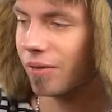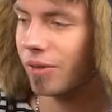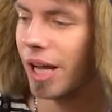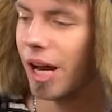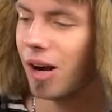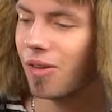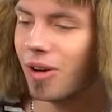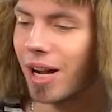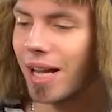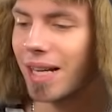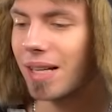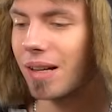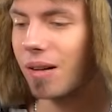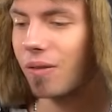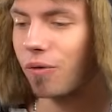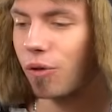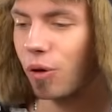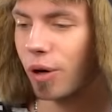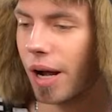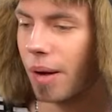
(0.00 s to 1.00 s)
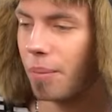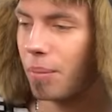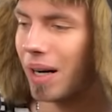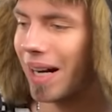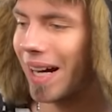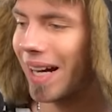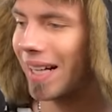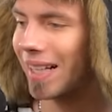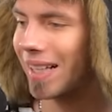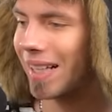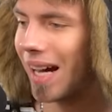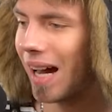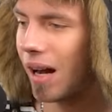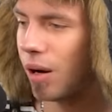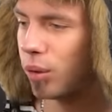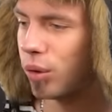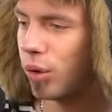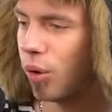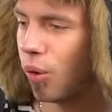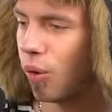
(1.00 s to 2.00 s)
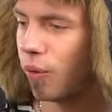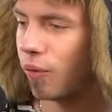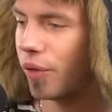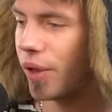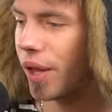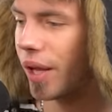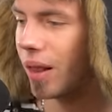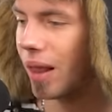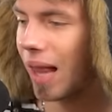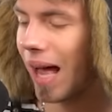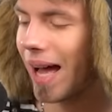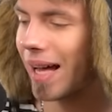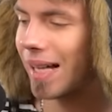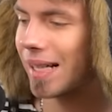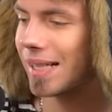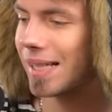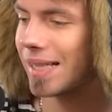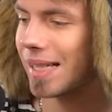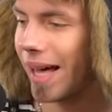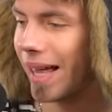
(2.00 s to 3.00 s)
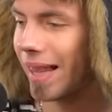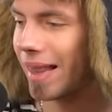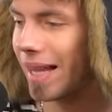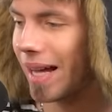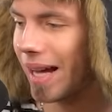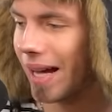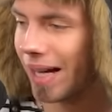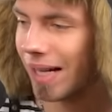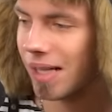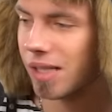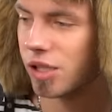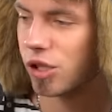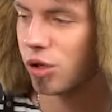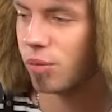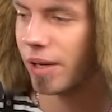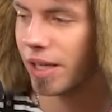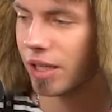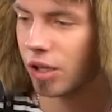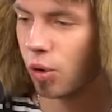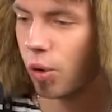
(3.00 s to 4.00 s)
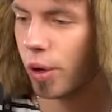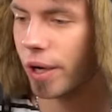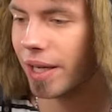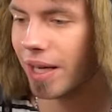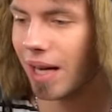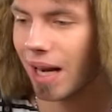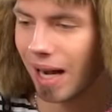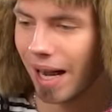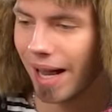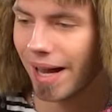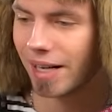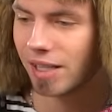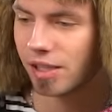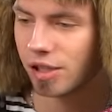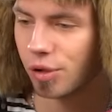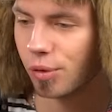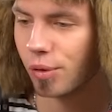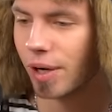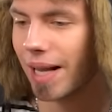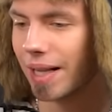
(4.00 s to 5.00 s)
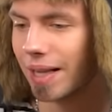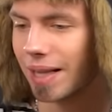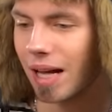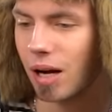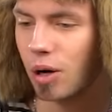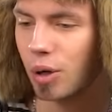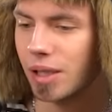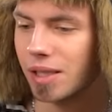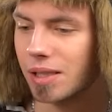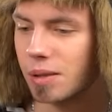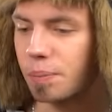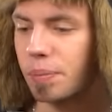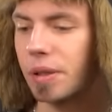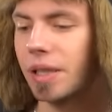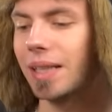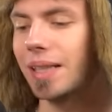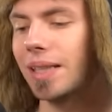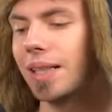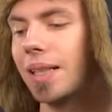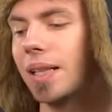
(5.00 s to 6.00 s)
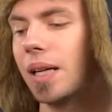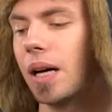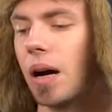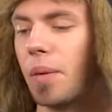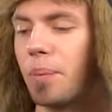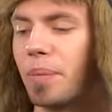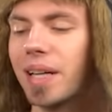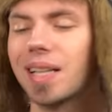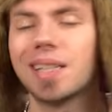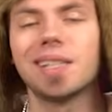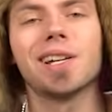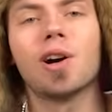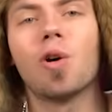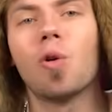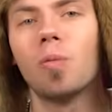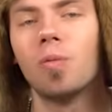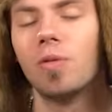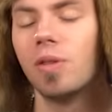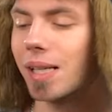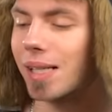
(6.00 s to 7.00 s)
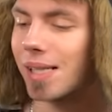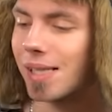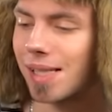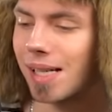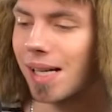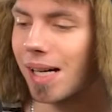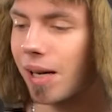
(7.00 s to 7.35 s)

We are waiting for a breakdown of the lines and the instrument going higher. So right now it's pretty obvious